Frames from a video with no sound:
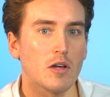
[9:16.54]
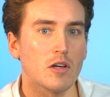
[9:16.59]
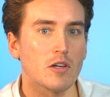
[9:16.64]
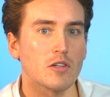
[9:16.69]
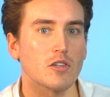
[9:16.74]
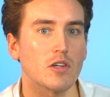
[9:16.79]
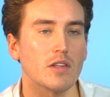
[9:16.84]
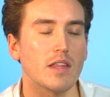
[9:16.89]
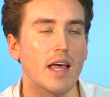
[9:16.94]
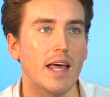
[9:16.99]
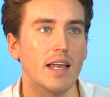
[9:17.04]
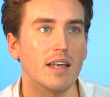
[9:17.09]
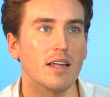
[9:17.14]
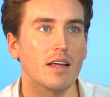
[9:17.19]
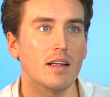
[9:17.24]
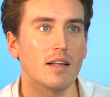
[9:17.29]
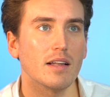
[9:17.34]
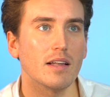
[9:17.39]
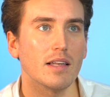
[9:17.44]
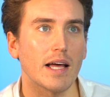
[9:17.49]
So
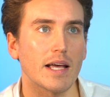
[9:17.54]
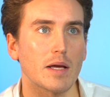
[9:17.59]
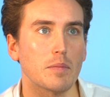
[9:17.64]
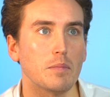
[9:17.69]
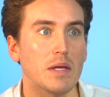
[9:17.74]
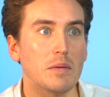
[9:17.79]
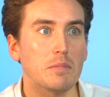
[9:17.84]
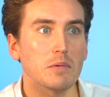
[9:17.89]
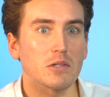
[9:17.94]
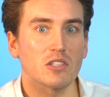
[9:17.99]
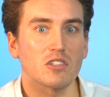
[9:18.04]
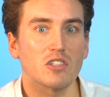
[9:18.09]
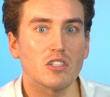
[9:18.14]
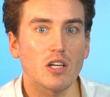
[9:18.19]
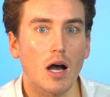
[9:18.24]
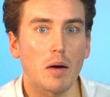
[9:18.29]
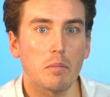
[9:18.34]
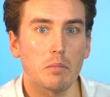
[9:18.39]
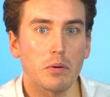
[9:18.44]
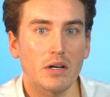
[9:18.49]
then people
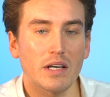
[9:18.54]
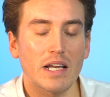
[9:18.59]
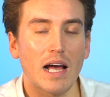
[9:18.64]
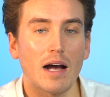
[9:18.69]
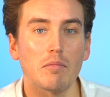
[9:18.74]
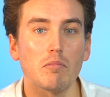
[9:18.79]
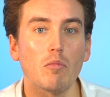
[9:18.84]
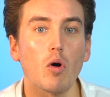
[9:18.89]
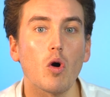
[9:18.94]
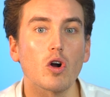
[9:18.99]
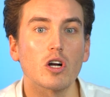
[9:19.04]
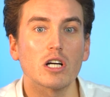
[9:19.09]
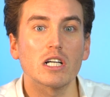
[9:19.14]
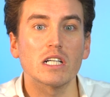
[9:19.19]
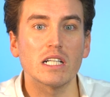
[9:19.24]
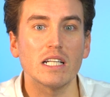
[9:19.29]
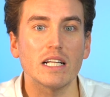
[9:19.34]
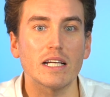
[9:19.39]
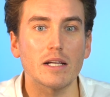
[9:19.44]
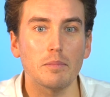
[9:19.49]
start putting out more
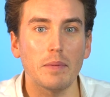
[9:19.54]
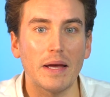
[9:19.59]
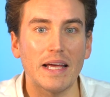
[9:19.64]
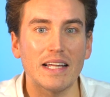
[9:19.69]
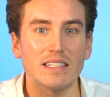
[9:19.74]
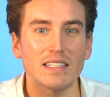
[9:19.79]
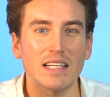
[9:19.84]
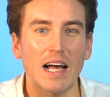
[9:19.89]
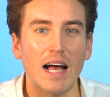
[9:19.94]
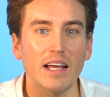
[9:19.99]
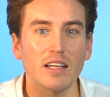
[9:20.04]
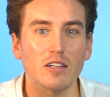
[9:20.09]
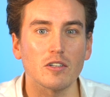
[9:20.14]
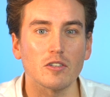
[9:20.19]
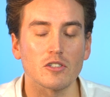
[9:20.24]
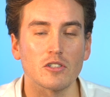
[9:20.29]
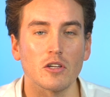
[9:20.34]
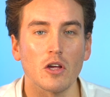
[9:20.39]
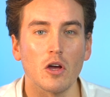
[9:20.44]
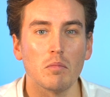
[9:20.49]
clickbait
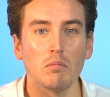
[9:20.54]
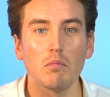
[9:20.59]
titles,